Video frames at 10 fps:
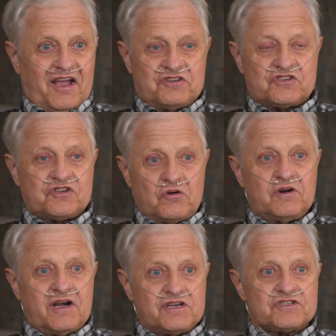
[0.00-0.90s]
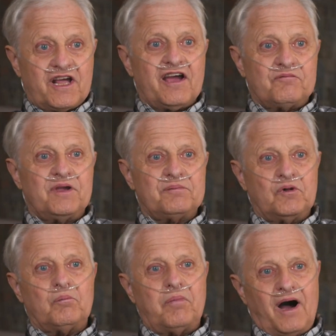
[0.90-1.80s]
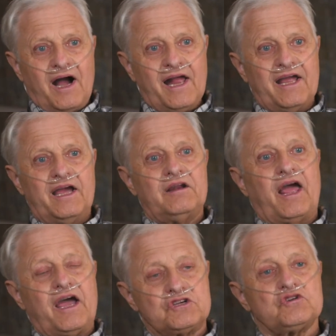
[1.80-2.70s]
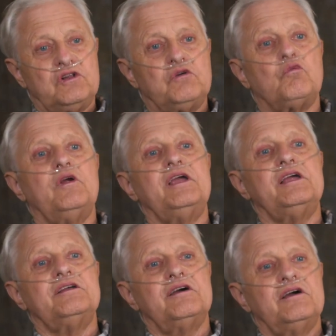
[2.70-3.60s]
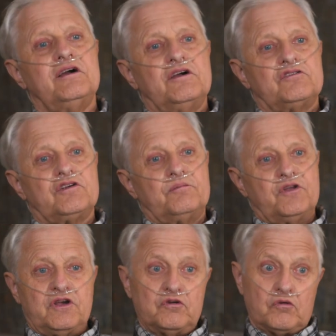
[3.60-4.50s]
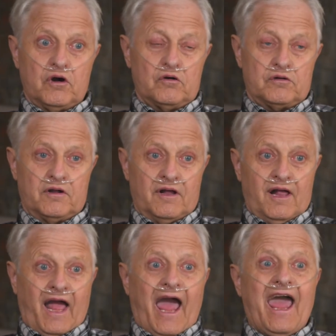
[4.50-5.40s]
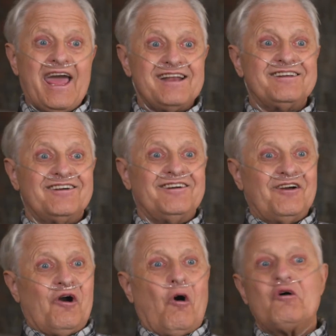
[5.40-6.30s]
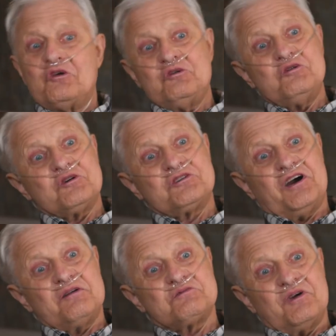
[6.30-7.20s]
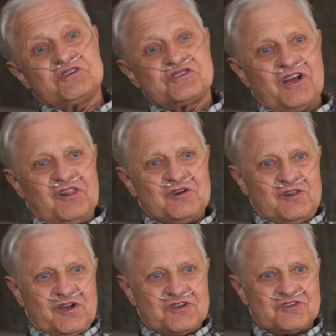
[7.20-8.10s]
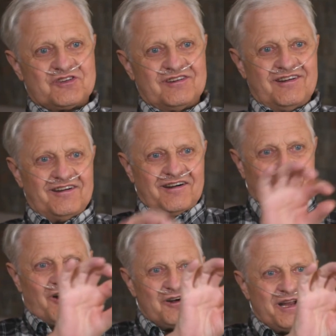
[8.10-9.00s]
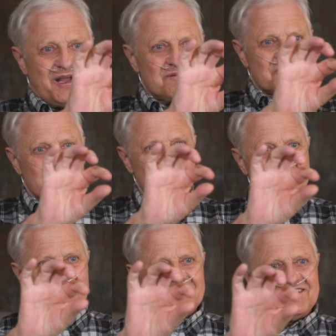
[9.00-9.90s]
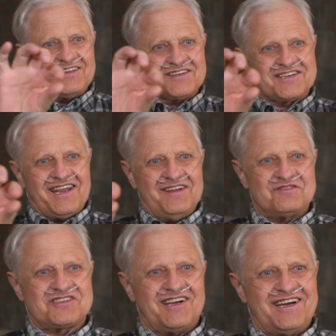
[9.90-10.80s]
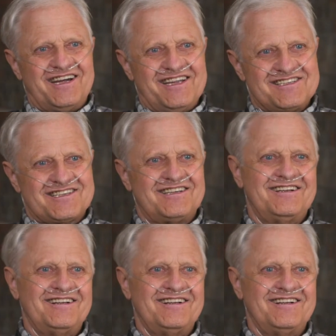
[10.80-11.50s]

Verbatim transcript: it's so nice to have people buy and actually read something you wrote. And on the New York Times bestseller list, our names are exactly the same size.